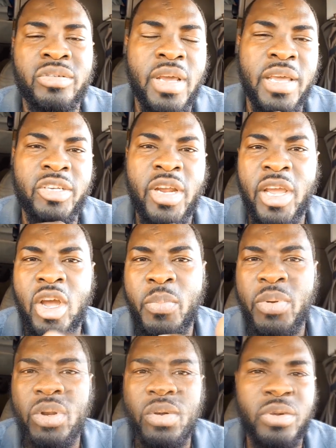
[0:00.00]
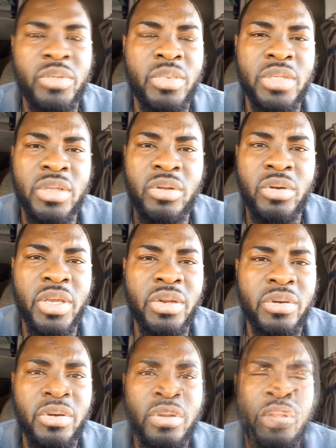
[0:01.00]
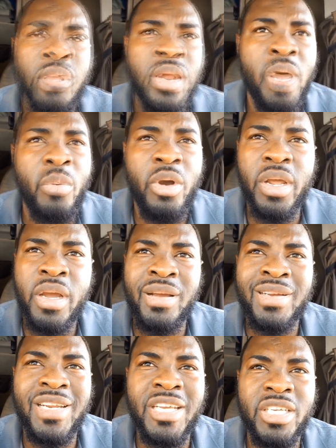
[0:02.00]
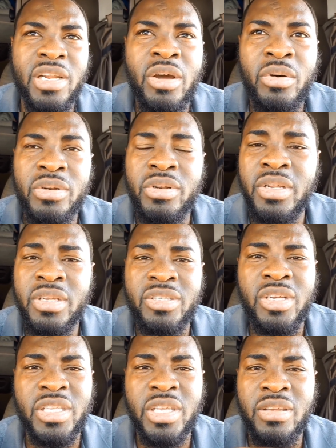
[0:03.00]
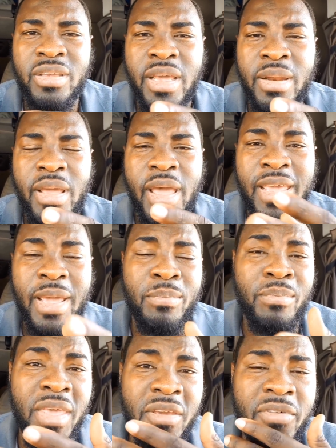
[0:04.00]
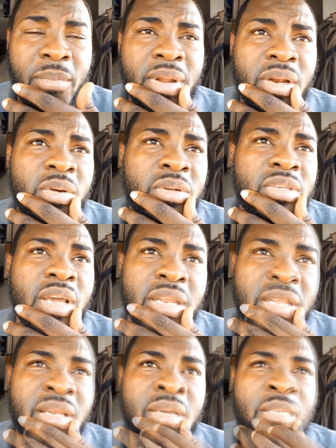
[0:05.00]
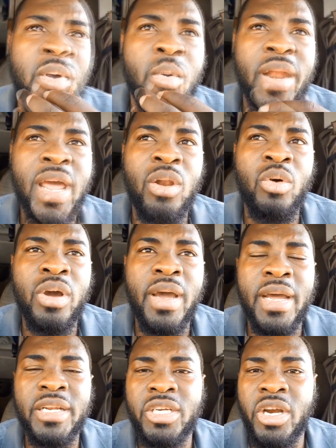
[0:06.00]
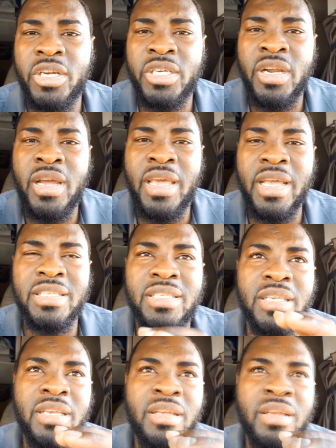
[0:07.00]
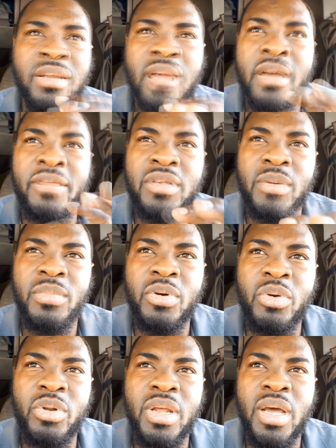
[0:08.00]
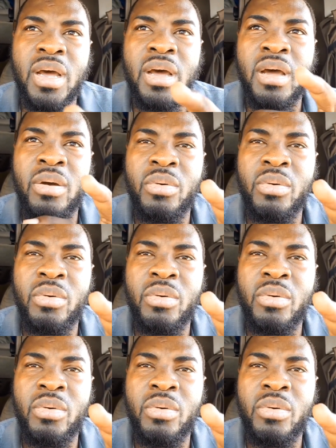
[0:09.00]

i tried a couple loads wasn't looking good when i worked the calculation out there's nothing can i can make from that load so i didn't but when i look at georgia i can see i have some good uh,